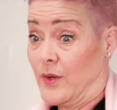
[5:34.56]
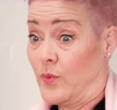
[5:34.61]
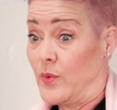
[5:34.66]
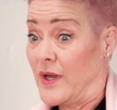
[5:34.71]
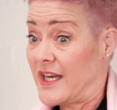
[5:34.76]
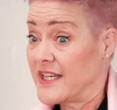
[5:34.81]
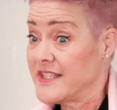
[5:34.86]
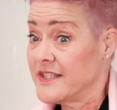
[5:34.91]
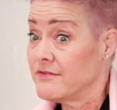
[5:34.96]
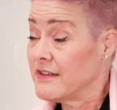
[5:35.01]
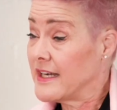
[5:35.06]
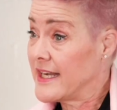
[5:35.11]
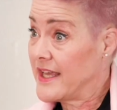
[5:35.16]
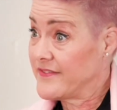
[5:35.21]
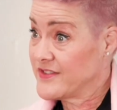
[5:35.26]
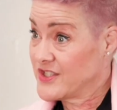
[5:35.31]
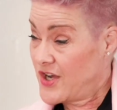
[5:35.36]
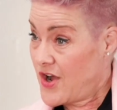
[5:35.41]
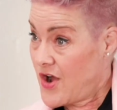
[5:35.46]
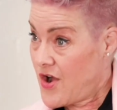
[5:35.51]
Well, I didn't really
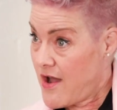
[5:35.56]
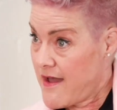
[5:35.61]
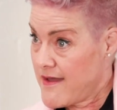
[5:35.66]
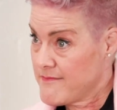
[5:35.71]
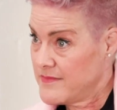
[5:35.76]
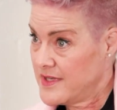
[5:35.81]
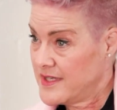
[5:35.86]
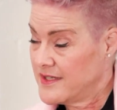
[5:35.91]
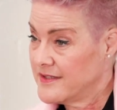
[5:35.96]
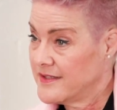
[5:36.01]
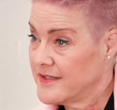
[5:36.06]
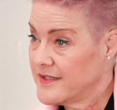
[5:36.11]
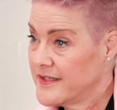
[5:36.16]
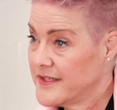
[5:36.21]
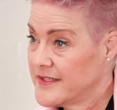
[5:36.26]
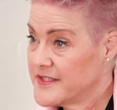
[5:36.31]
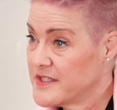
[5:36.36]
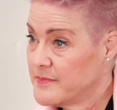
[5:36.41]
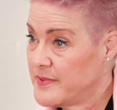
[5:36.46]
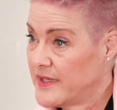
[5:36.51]
have time
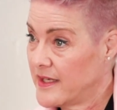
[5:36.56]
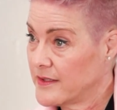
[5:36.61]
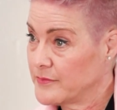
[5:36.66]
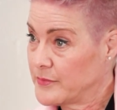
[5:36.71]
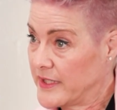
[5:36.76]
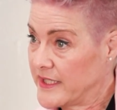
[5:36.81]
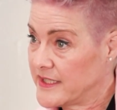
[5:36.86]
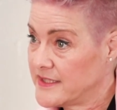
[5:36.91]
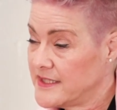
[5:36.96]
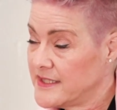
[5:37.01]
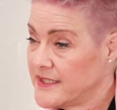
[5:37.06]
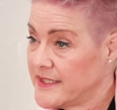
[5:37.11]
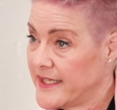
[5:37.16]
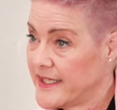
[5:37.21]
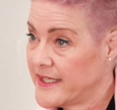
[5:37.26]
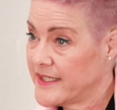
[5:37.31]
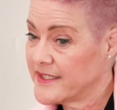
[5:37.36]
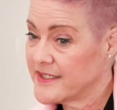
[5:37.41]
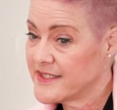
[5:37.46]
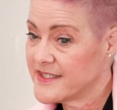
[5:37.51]
to be unwell,
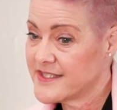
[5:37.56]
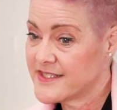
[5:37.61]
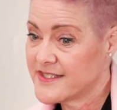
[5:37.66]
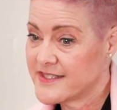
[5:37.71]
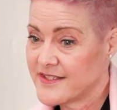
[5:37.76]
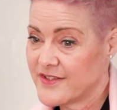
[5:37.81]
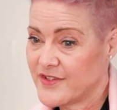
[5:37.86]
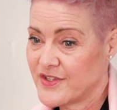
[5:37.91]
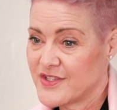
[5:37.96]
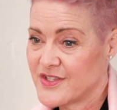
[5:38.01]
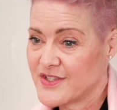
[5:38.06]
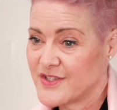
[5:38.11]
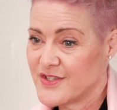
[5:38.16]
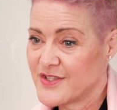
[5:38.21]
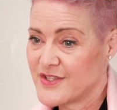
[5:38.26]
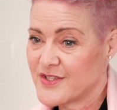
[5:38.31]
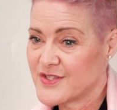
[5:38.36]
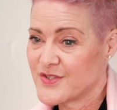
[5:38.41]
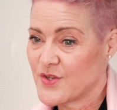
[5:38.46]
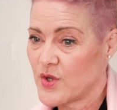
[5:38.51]
and
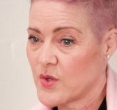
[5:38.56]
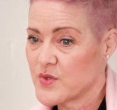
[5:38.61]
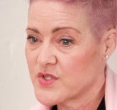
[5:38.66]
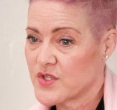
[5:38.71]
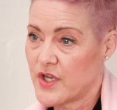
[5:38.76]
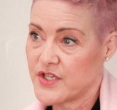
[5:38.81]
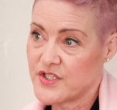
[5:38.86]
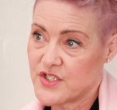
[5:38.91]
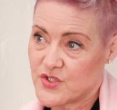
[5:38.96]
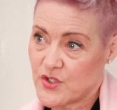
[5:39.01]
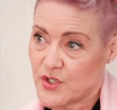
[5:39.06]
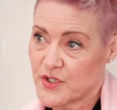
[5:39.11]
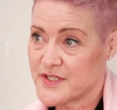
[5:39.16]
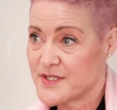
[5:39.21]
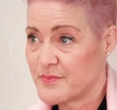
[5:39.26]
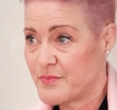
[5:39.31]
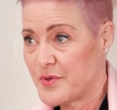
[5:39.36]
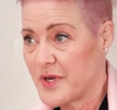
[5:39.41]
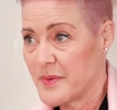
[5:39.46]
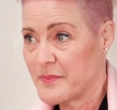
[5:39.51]
mm. so I was going to
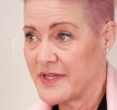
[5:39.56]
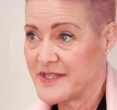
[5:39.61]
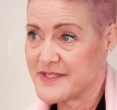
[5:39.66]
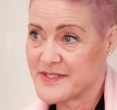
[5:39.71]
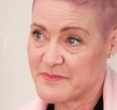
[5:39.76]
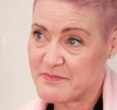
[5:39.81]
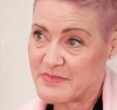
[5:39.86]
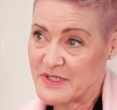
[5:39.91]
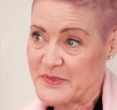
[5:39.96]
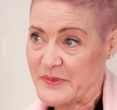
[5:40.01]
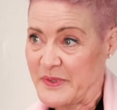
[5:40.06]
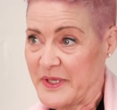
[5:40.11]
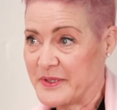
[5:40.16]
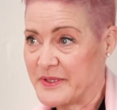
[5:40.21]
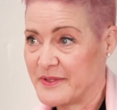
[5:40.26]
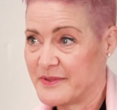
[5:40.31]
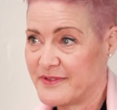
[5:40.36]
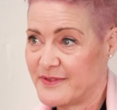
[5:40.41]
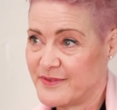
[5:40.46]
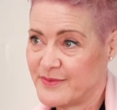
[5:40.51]
doctor's appointments in
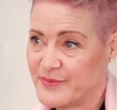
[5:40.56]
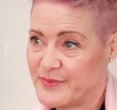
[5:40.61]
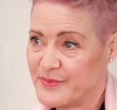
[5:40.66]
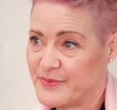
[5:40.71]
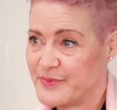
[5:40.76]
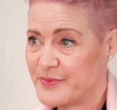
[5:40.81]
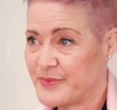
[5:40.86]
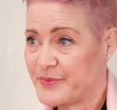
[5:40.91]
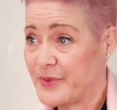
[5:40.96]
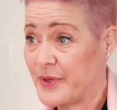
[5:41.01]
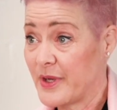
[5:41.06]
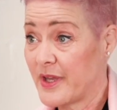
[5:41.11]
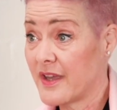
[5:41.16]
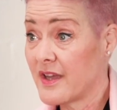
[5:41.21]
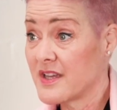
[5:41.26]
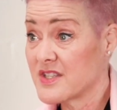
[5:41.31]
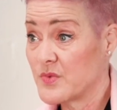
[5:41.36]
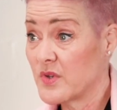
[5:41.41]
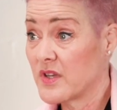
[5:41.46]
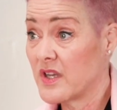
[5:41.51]
between
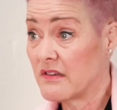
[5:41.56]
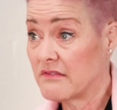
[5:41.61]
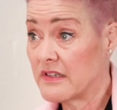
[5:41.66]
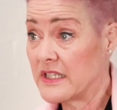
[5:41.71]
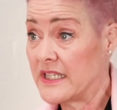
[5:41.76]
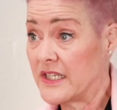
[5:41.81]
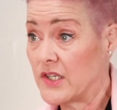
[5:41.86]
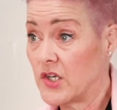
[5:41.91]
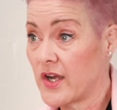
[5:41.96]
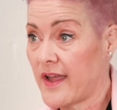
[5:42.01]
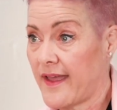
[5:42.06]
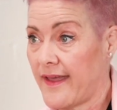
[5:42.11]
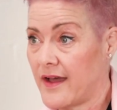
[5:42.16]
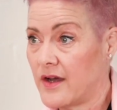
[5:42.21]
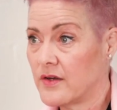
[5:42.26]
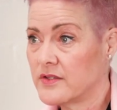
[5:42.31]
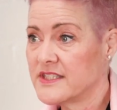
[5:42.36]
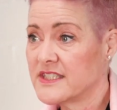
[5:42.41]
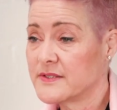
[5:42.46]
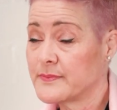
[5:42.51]
working. I was working really long
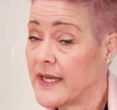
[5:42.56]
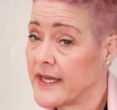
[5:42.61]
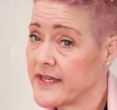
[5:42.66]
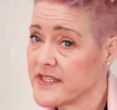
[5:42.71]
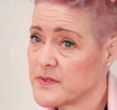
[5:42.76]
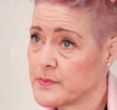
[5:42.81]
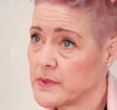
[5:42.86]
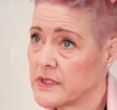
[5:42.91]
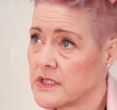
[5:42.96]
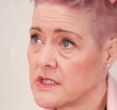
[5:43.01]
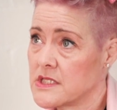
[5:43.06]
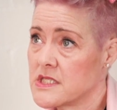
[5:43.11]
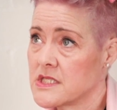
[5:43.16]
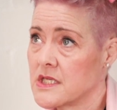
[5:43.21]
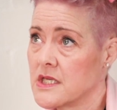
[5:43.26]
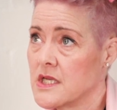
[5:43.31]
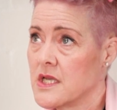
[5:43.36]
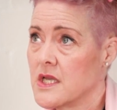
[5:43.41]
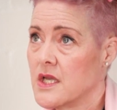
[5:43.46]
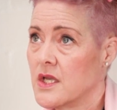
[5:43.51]
hours. My
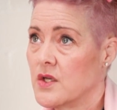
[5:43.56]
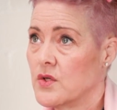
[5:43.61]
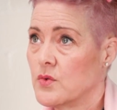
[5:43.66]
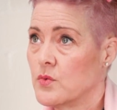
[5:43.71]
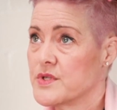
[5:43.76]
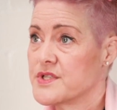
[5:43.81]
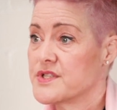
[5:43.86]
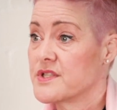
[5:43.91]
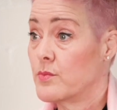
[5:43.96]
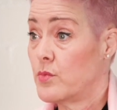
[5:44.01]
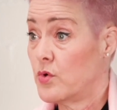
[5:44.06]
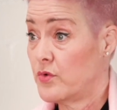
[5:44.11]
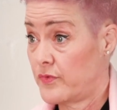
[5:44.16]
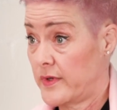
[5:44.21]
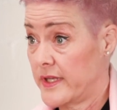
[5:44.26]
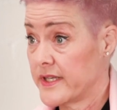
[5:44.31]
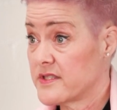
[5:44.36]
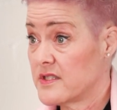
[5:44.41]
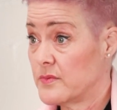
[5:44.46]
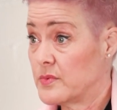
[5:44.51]
husband was the more
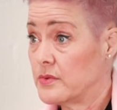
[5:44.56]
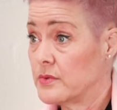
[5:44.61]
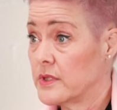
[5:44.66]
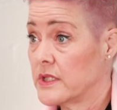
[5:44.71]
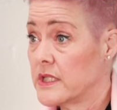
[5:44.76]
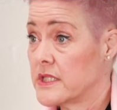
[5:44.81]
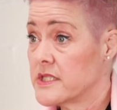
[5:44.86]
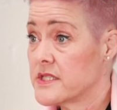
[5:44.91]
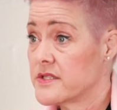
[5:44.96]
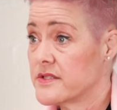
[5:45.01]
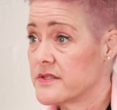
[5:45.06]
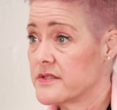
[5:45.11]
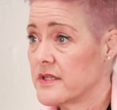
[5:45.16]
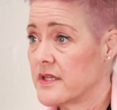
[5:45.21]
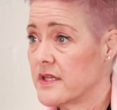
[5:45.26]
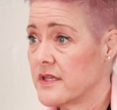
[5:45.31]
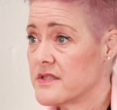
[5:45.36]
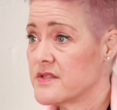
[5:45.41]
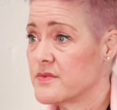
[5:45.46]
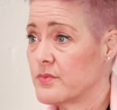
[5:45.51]
flexible in his
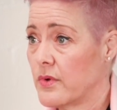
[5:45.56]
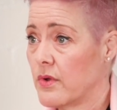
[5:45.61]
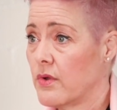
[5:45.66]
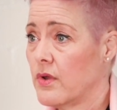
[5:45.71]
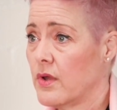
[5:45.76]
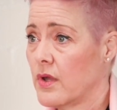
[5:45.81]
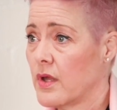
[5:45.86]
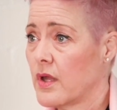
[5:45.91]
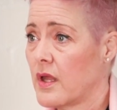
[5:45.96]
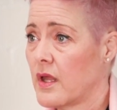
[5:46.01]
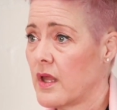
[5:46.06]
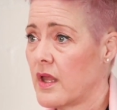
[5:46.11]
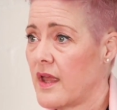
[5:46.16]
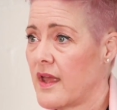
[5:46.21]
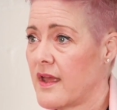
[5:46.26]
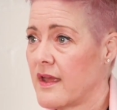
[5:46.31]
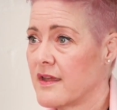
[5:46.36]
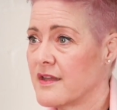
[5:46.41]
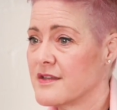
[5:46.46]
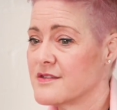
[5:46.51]
his work,
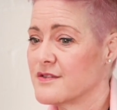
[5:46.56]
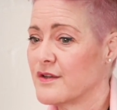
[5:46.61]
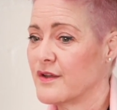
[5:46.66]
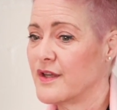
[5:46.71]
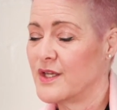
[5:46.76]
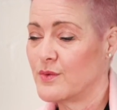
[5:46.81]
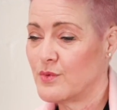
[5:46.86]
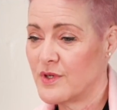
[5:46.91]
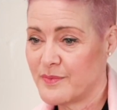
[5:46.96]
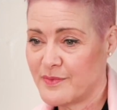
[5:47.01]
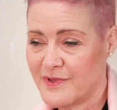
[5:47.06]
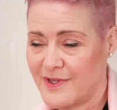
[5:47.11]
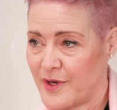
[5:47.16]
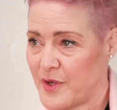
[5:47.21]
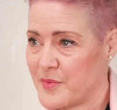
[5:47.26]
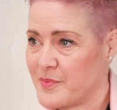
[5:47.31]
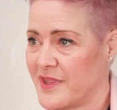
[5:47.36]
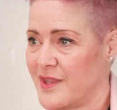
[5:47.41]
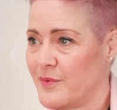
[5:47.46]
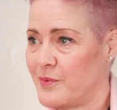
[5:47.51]
uh, so he would you
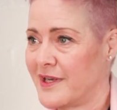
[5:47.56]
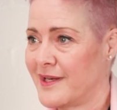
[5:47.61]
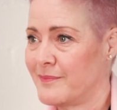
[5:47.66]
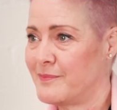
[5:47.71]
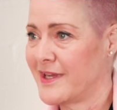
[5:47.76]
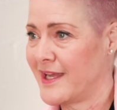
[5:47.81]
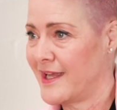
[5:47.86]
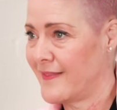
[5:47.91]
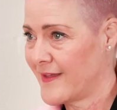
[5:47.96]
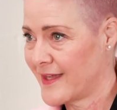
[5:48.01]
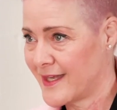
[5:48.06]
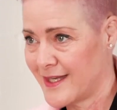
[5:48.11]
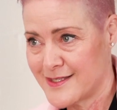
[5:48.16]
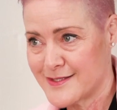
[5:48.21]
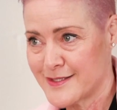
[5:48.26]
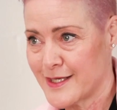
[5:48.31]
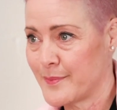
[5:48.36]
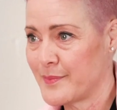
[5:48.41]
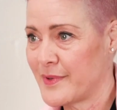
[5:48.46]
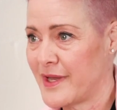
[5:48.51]
know be the one picking the
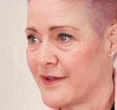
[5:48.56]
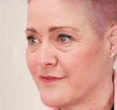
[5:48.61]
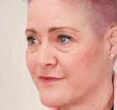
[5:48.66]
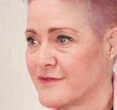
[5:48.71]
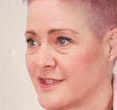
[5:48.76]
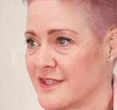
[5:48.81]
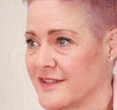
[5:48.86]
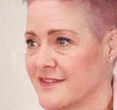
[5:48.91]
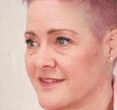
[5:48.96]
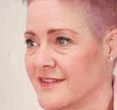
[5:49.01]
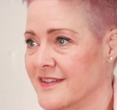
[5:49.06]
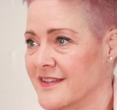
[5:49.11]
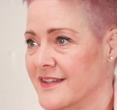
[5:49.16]
kids up after.